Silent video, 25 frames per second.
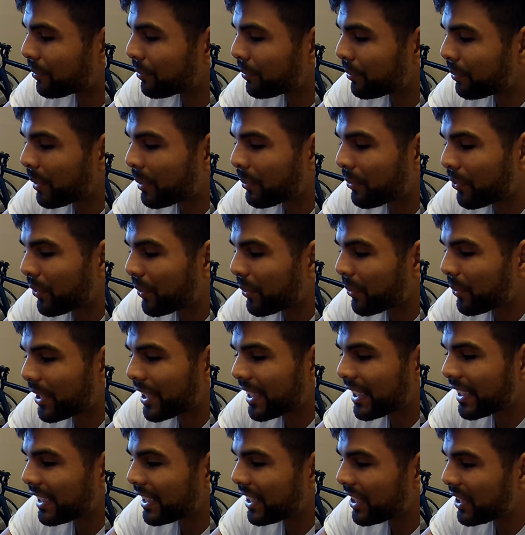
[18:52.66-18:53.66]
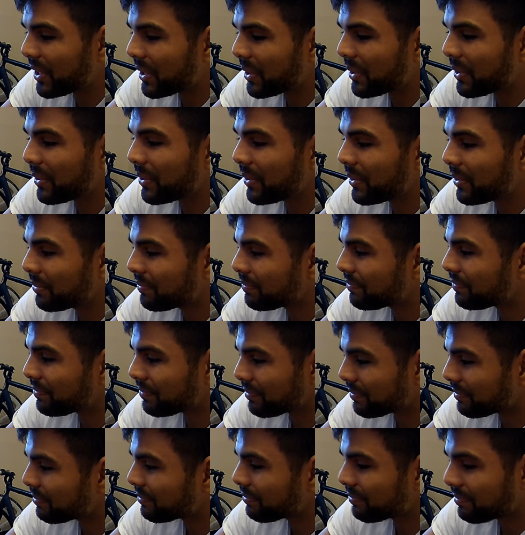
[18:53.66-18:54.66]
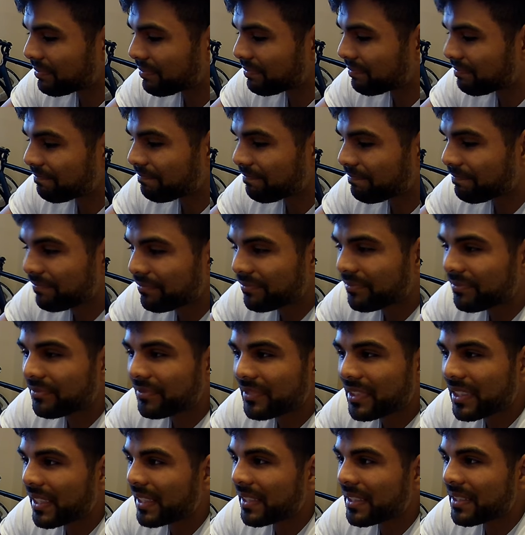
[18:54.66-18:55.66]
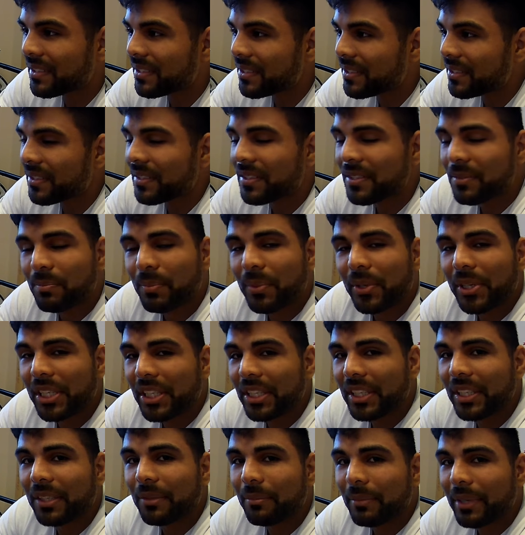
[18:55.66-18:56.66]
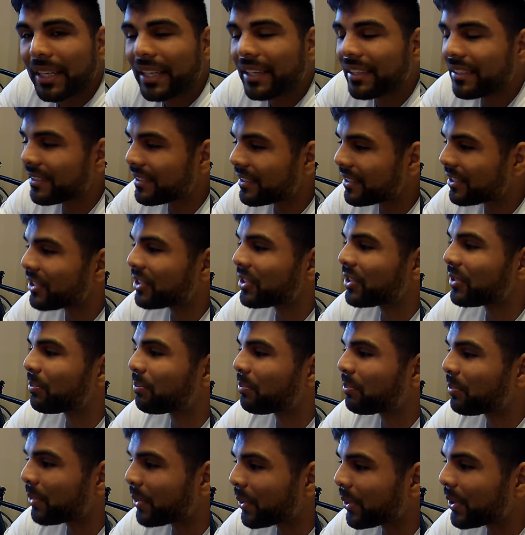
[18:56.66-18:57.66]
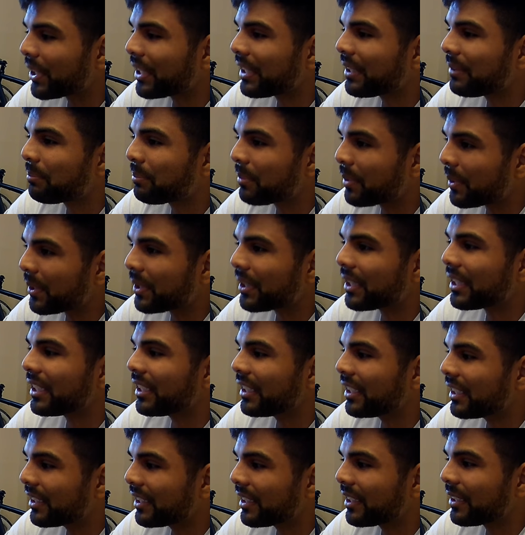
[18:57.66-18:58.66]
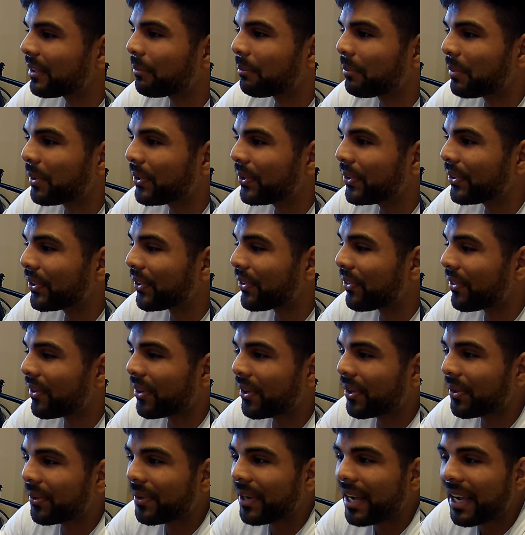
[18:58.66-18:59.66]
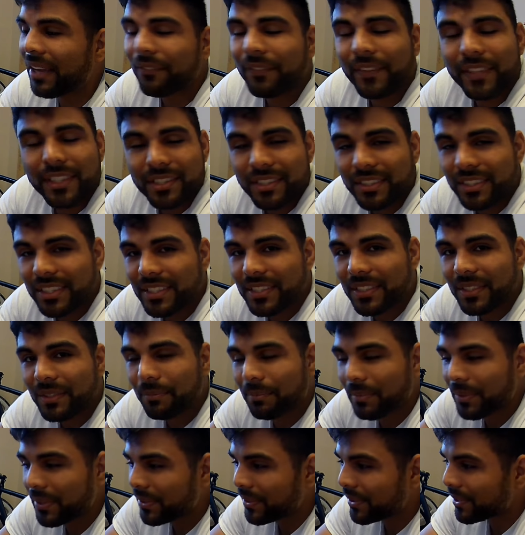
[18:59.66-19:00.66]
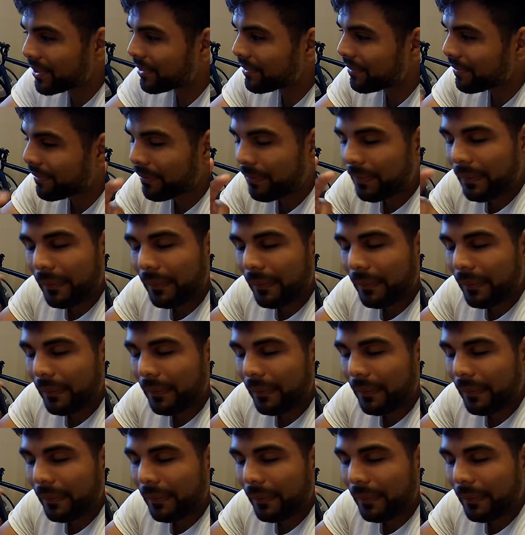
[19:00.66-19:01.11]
but for what it can do, it's pretty good, man. It's a pretty good computer. The graphics on this computer,